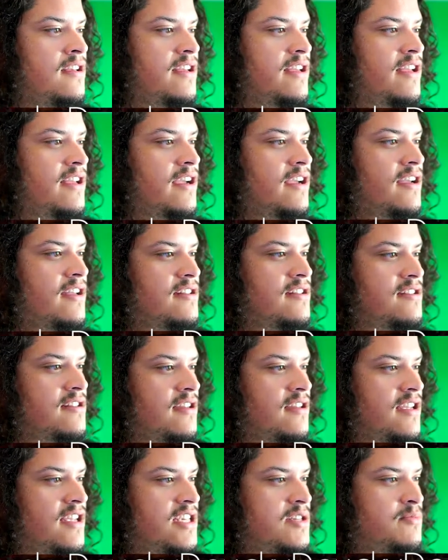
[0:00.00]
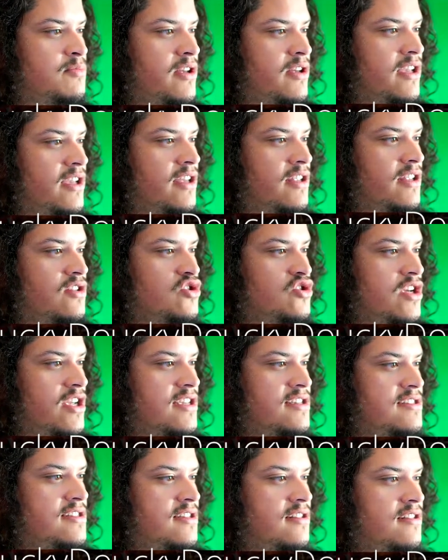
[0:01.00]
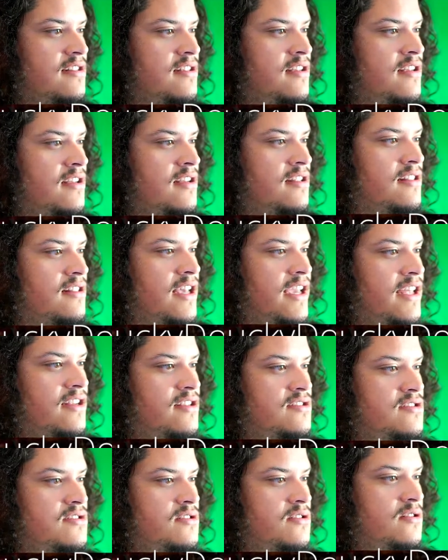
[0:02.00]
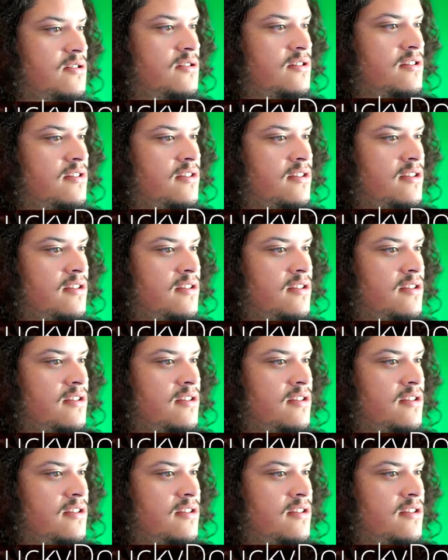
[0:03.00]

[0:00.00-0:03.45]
and he's playing Jason Lannister,